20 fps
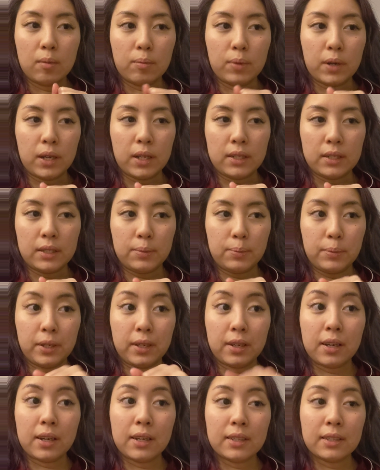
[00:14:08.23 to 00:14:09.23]
But
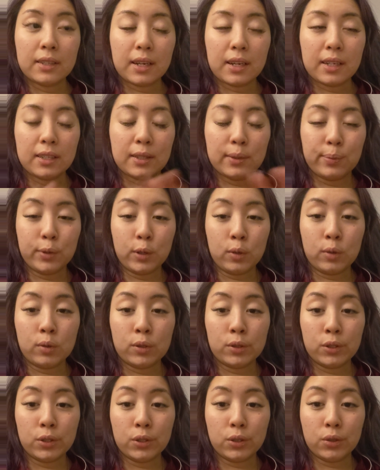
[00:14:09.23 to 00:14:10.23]
because I
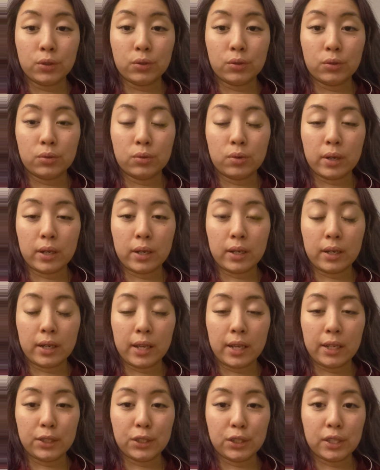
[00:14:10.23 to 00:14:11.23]
spoke to an
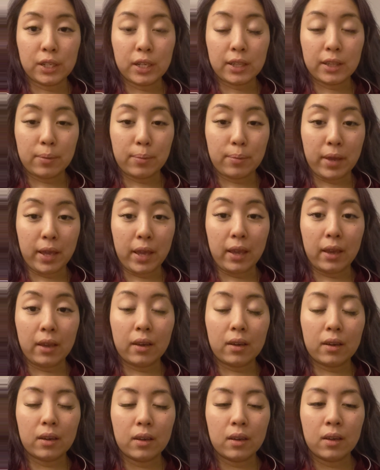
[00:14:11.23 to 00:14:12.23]
agent at the
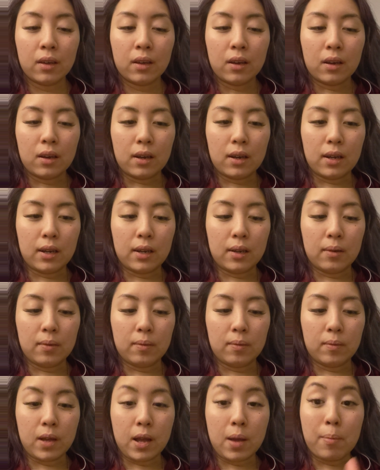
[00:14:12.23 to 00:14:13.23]
bank
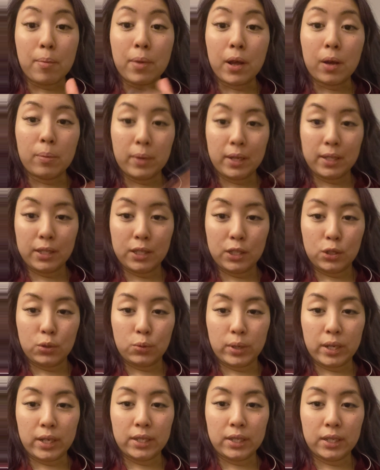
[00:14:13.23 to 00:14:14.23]
about my
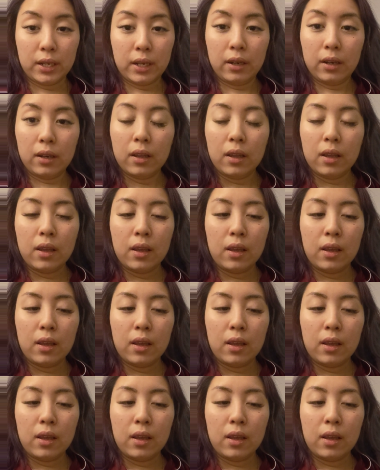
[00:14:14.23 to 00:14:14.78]
situation,